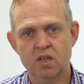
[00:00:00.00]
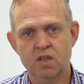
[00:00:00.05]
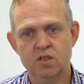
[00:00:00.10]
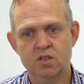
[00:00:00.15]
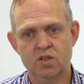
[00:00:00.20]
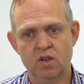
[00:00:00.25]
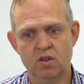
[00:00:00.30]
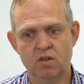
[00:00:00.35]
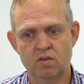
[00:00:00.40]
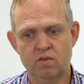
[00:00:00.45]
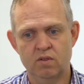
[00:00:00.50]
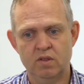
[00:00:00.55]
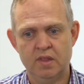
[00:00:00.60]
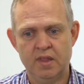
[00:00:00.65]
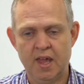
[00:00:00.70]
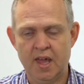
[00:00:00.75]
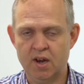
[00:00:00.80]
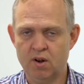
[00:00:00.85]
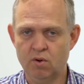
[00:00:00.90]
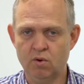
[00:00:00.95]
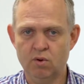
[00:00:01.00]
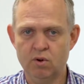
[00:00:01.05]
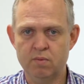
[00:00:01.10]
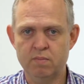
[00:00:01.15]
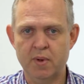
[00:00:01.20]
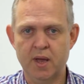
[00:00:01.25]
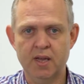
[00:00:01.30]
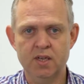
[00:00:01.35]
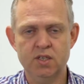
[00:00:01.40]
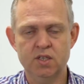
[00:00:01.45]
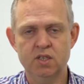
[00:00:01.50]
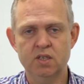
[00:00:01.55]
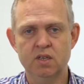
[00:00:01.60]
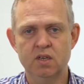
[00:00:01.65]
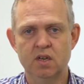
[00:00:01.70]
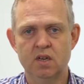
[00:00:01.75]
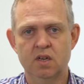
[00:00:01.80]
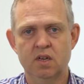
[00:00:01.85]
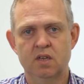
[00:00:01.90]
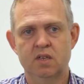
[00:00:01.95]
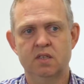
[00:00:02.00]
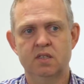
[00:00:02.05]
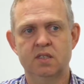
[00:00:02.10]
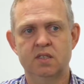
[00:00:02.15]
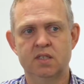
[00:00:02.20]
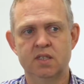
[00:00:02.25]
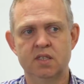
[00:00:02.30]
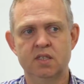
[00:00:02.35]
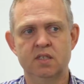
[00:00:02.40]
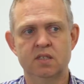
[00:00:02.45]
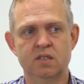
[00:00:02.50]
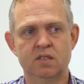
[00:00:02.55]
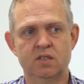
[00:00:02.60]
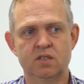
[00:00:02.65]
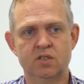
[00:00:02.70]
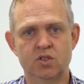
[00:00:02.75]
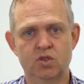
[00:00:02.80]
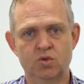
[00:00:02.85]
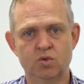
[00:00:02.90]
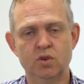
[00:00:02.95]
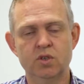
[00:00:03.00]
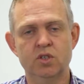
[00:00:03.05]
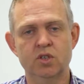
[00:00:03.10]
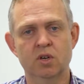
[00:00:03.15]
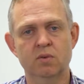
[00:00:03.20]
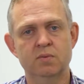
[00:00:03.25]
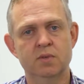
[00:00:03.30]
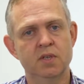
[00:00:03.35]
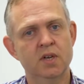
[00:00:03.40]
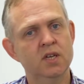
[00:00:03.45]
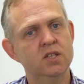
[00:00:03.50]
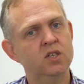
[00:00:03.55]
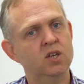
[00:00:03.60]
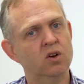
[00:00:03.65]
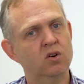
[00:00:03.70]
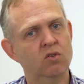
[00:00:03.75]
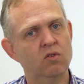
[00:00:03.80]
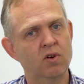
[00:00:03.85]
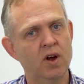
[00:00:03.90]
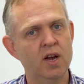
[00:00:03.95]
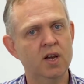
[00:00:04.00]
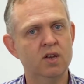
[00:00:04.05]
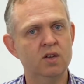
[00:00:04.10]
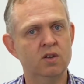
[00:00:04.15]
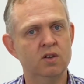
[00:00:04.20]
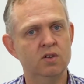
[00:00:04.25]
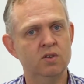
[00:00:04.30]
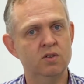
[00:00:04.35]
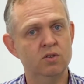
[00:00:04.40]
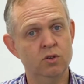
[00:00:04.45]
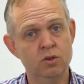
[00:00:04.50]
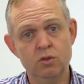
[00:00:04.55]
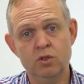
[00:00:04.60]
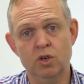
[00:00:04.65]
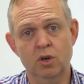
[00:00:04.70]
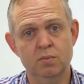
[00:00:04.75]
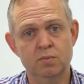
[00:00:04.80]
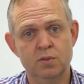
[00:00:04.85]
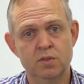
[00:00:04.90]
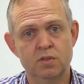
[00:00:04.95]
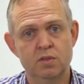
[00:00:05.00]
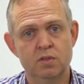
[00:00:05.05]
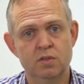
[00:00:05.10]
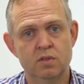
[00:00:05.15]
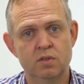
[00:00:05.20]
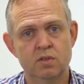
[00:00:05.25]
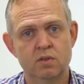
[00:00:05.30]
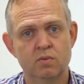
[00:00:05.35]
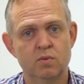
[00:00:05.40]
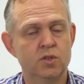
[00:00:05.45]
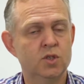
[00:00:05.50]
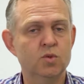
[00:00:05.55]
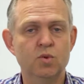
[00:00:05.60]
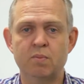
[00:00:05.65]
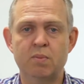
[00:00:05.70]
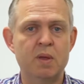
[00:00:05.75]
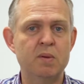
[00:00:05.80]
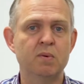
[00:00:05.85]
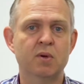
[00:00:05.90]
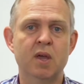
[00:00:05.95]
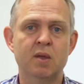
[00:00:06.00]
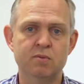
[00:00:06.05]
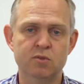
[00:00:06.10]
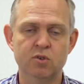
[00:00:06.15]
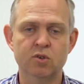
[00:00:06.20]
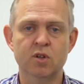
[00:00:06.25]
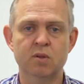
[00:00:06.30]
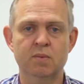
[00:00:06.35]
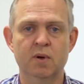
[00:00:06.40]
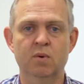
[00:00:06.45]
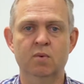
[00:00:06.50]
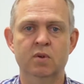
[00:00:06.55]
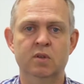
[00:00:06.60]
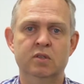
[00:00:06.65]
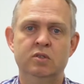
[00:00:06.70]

So that automation didn't destroy jobs, it actually created new jobs, which is what people keep talking about when